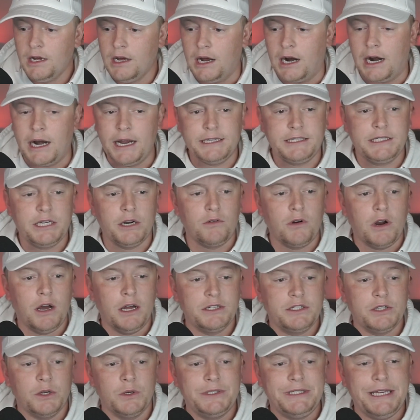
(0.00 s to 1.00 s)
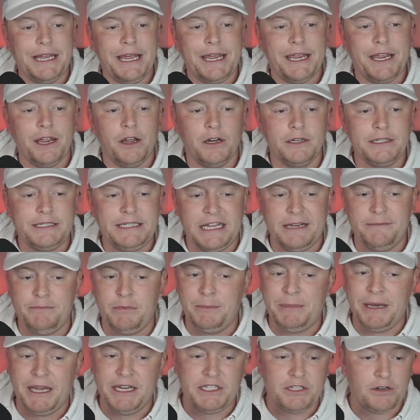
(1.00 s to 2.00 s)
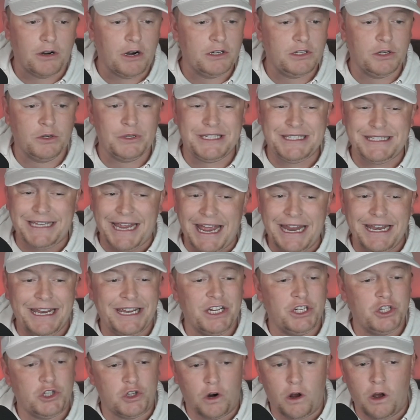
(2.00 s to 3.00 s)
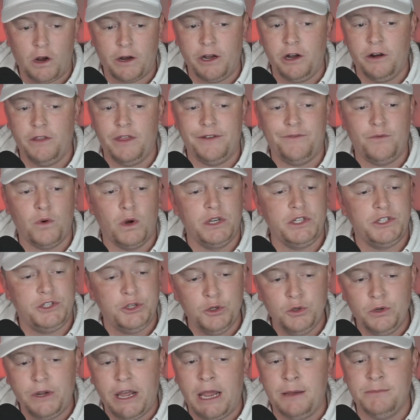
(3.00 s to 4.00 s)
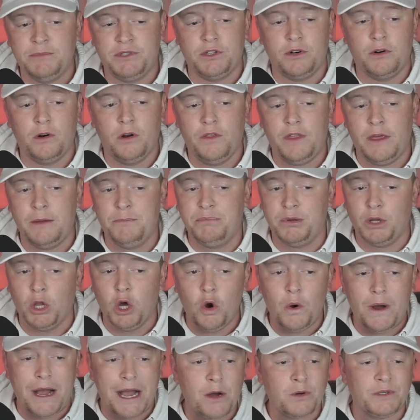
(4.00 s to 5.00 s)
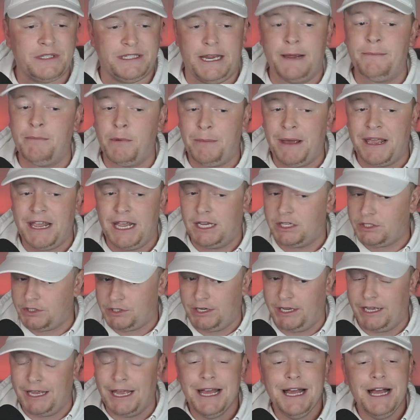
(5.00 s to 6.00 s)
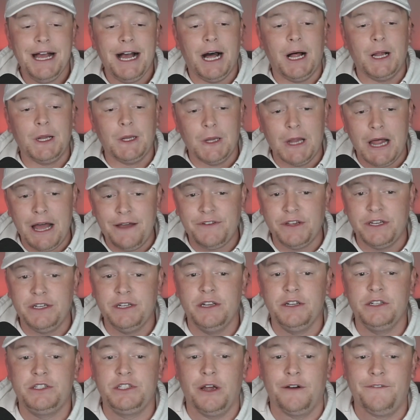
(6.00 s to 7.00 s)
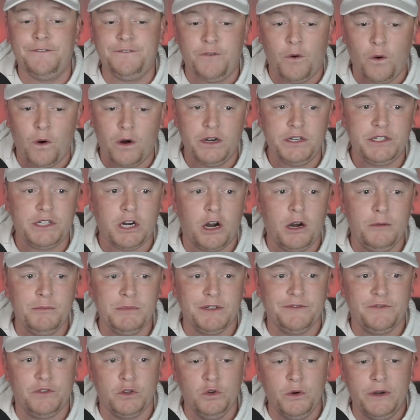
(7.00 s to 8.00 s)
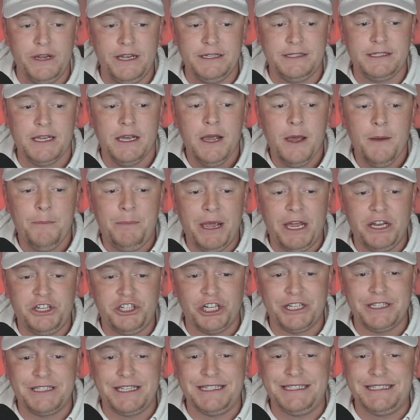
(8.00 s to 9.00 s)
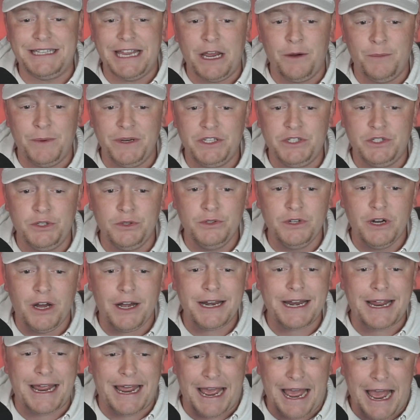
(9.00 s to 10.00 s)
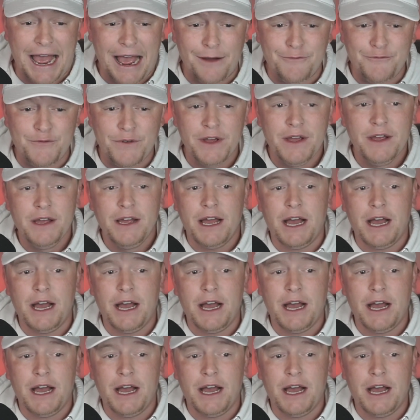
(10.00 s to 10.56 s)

All right, Toronto taking on Tampa Bay. Toronto standing strong here. They've won 2 games in a row. They blow out Tampa Bay yesterday, 11-4. In terms of who is pitching today, we do not have